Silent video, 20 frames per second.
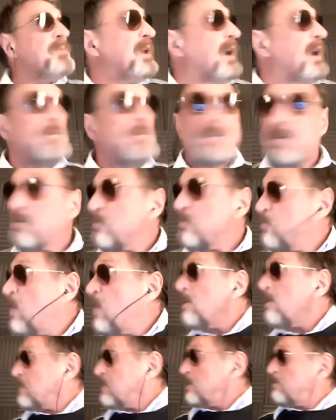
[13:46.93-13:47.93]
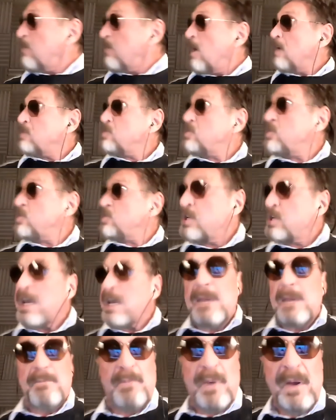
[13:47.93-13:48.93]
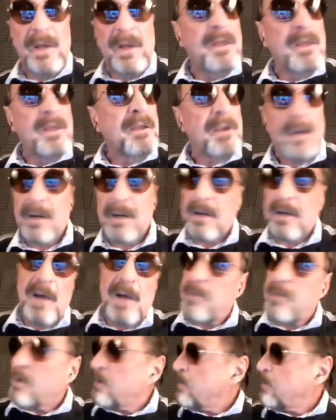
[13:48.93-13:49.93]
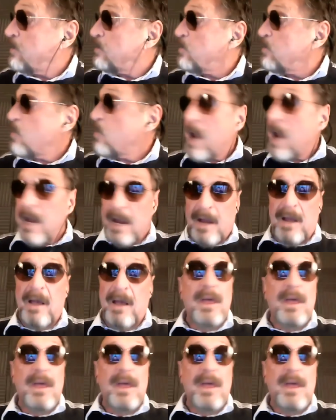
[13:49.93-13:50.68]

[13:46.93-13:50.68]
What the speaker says: I'm surrounded by sheep and I'm never going to wake.